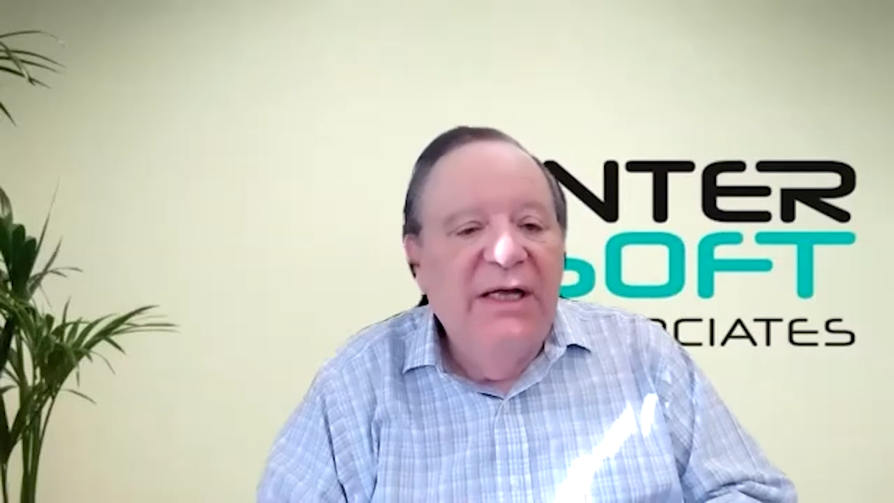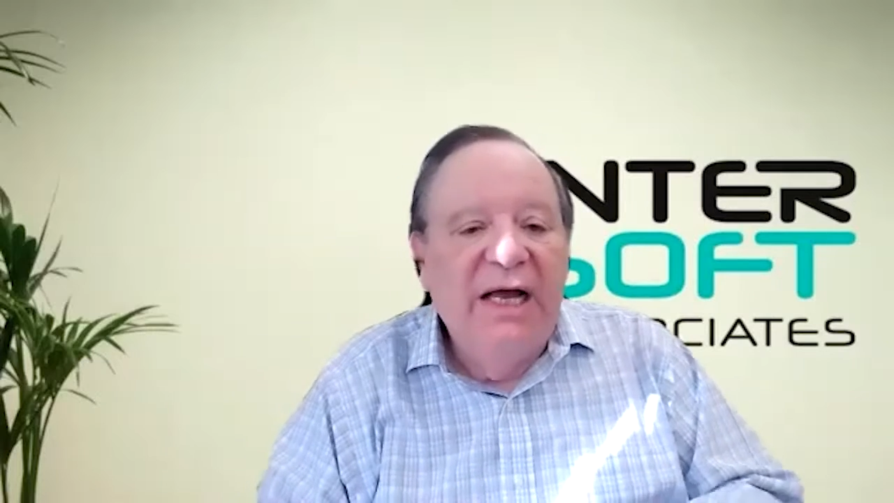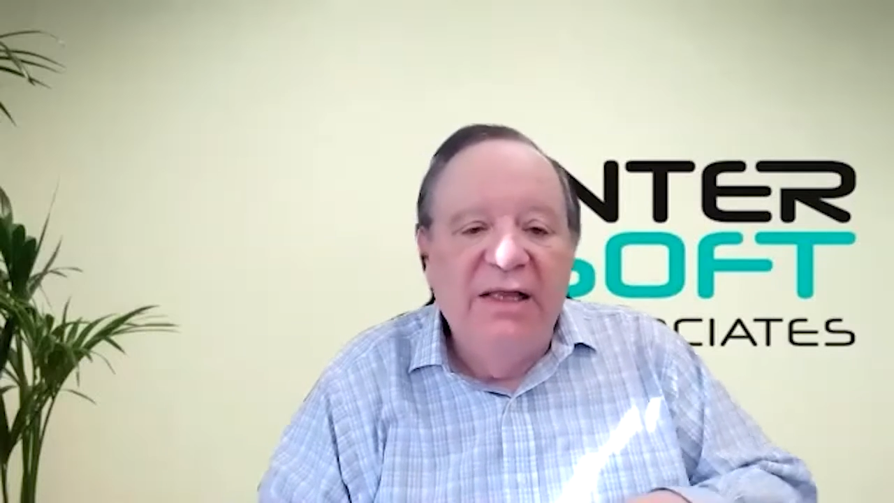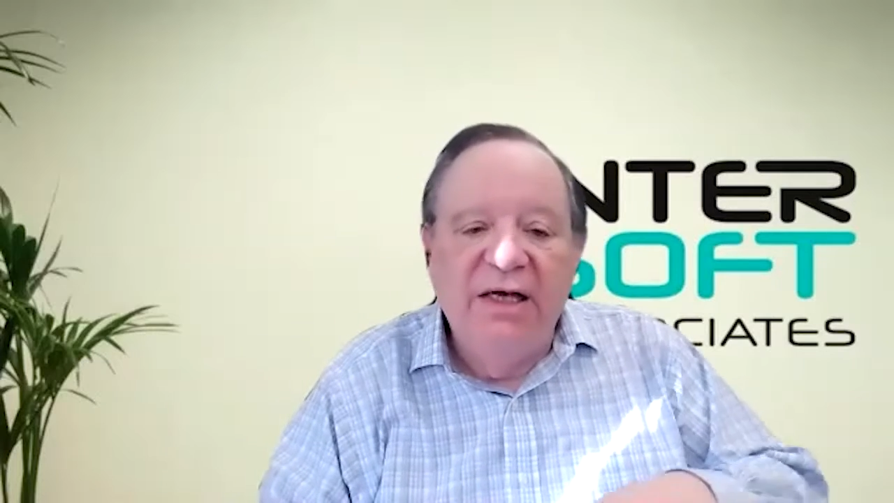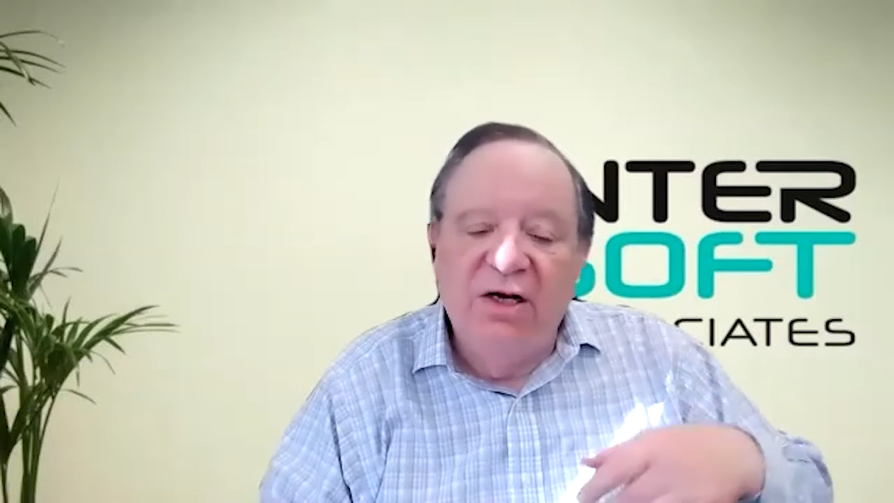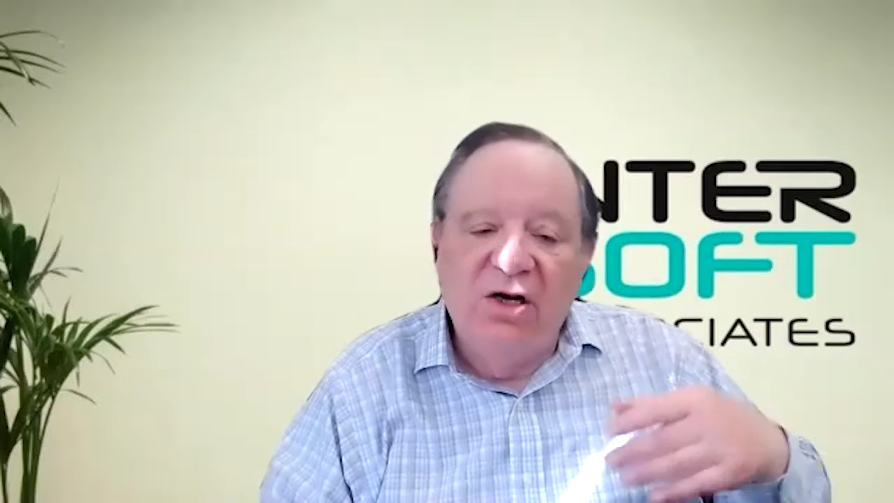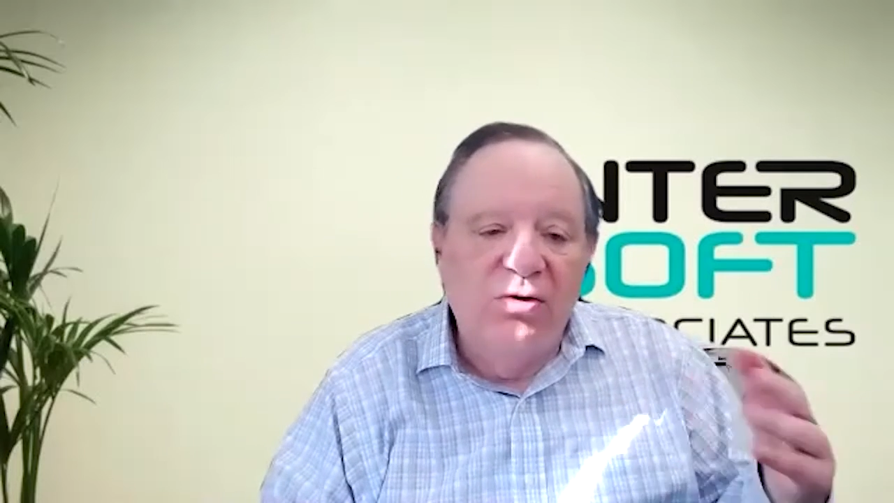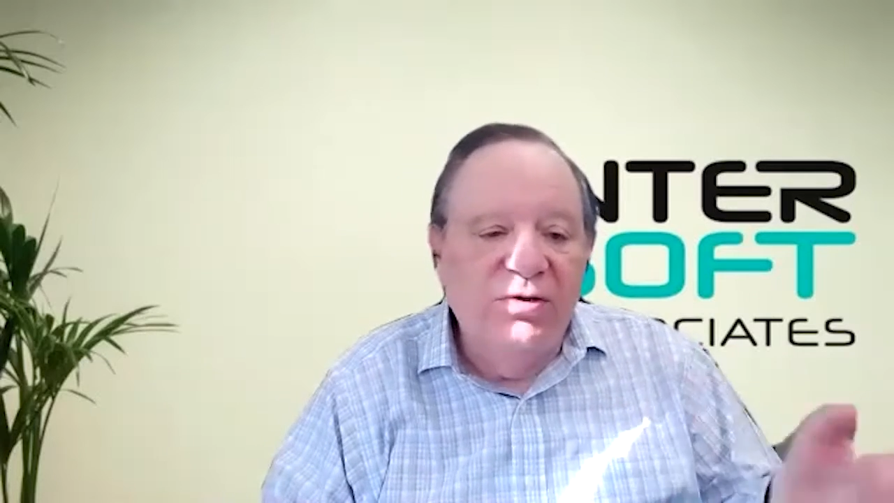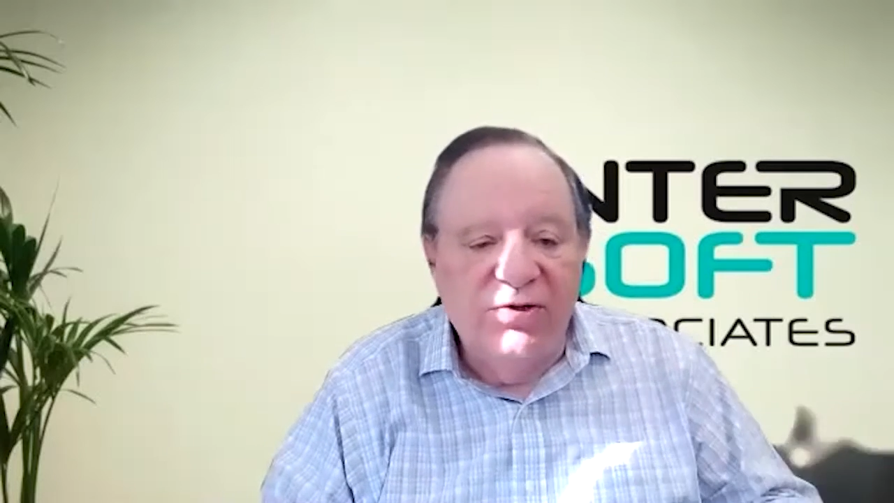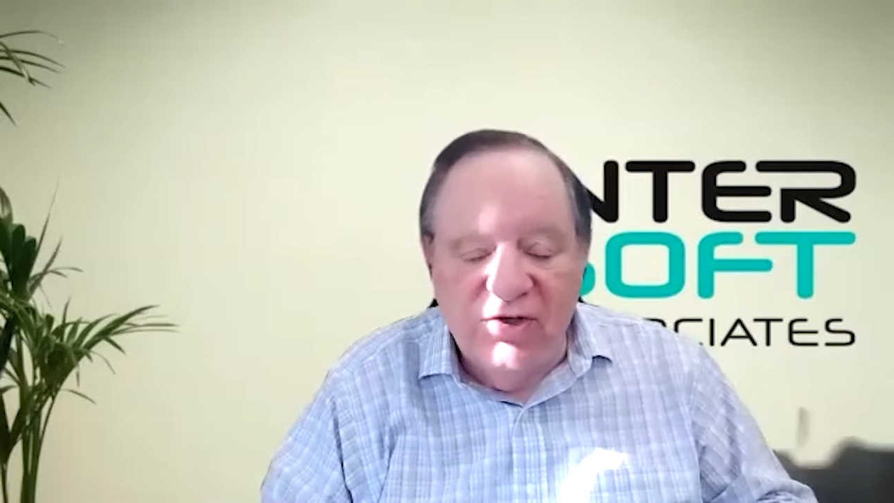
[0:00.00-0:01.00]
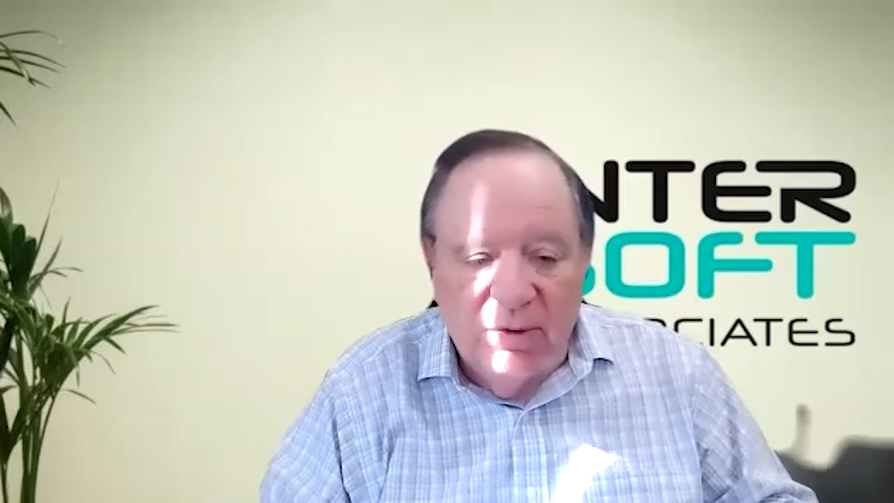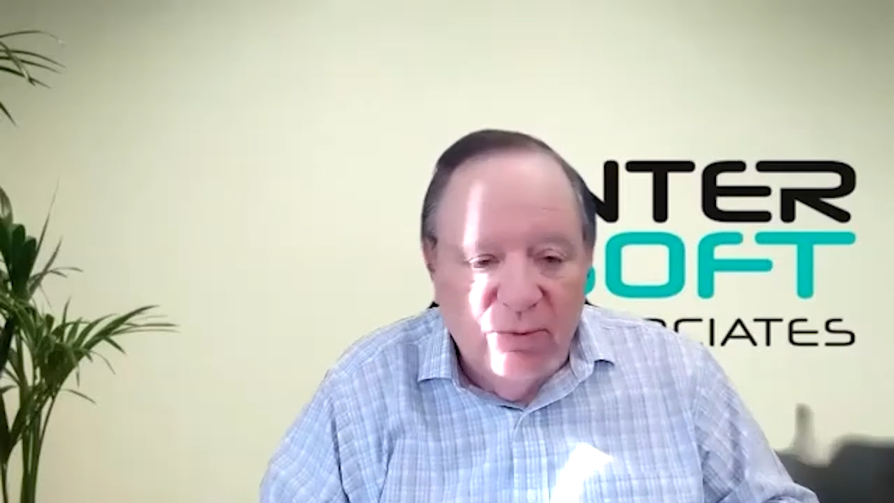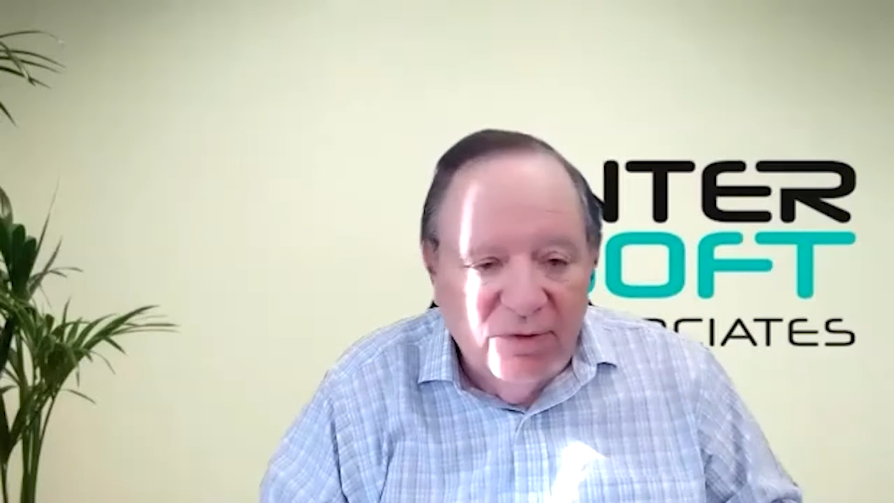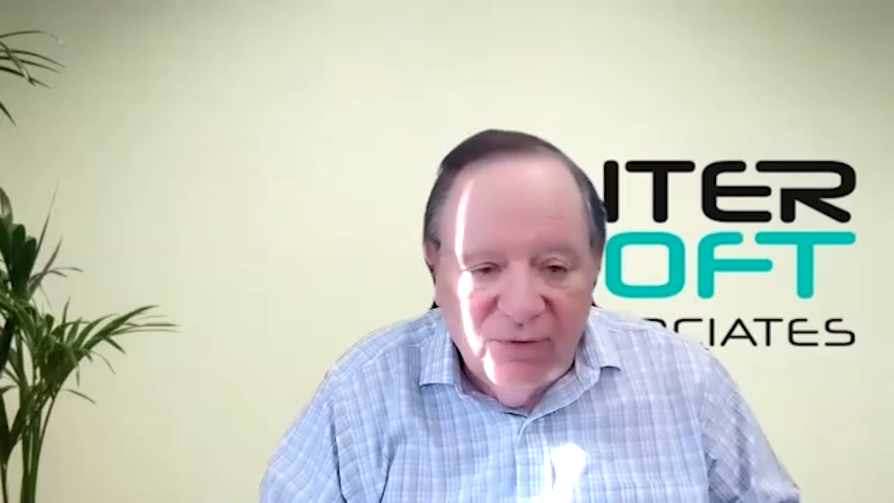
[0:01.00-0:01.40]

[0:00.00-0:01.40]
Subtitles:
And then it goes to someone